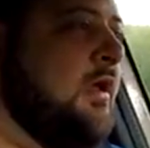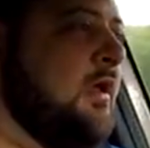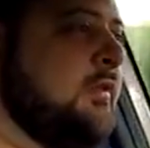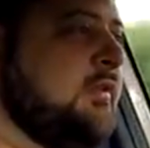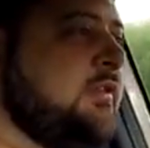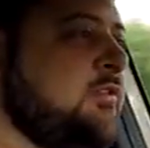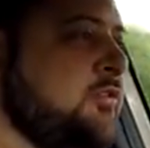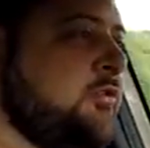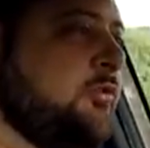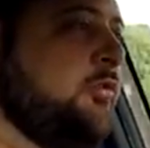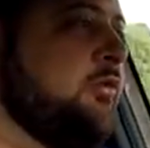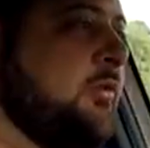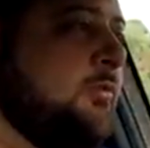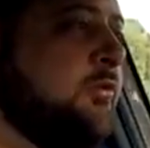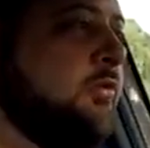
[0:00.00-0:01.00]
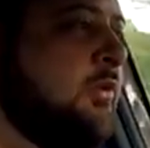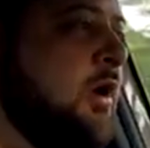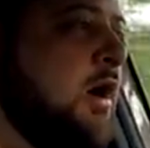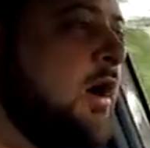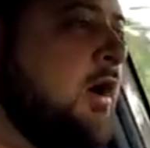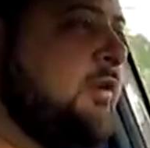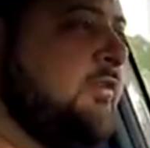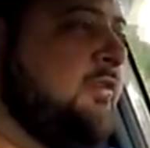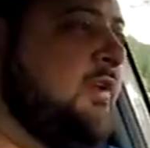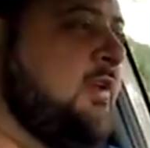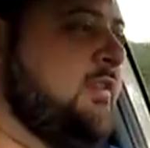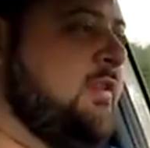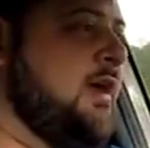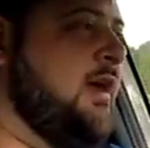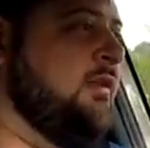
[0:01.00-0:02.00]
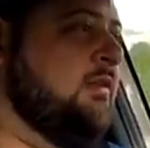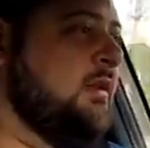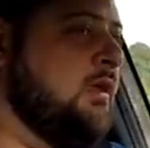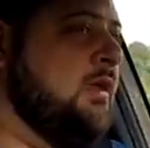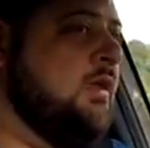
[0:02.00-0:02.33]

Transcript: and introduced them to the car said that